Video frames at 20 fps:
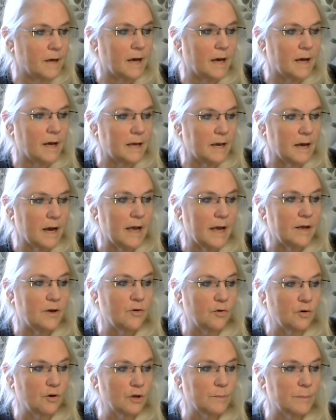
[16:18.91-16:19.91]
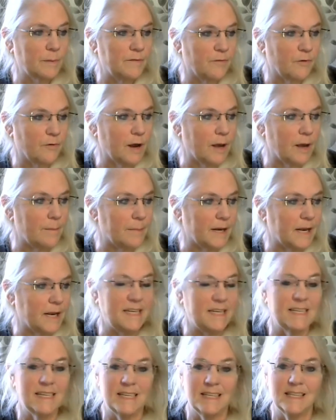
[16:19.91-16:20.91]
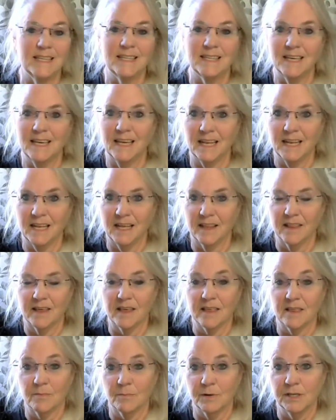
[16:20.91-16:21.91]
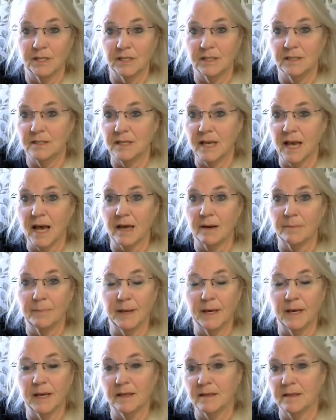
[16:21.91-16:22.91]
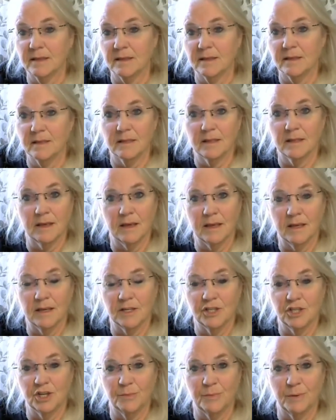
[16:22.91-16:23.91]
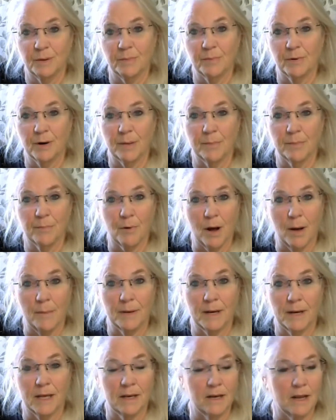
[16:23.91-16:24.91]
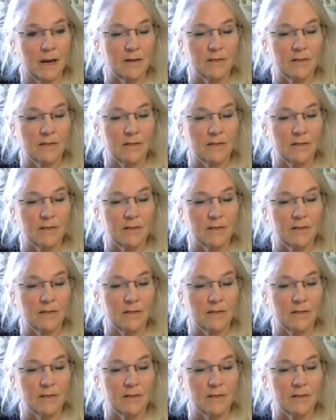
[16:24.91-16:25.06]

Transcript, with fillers: I I googled beforehand, but I didn't see any of this, which is sad because it should be pretty prominent.